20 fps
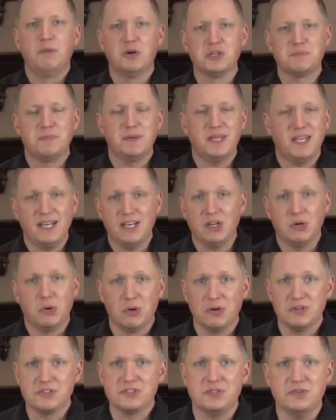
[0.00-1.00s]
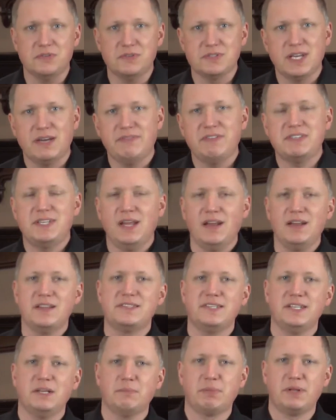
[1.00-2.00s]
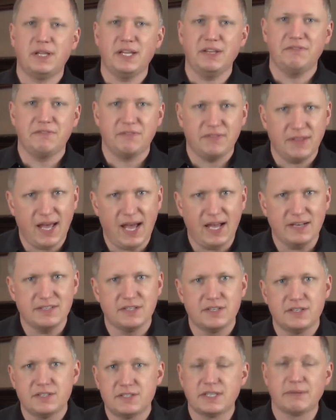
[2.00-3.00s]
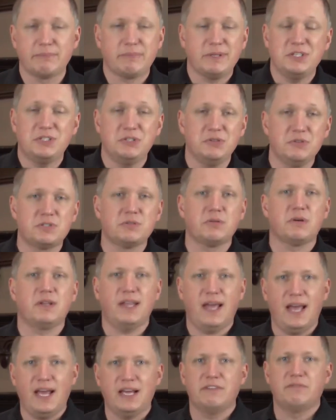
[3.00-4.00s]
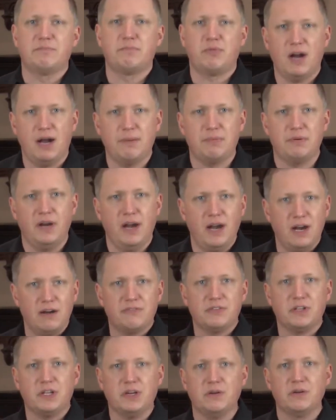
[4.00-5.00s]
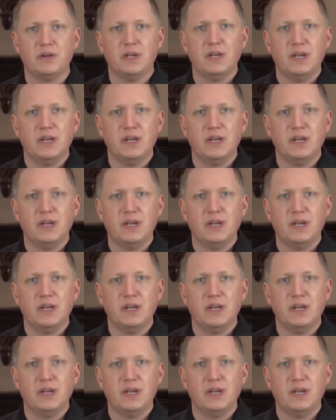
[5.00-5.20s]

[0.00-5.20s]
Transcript: Most beginning horn students have a tendency to play flat, simply due to a lack of proper airflow.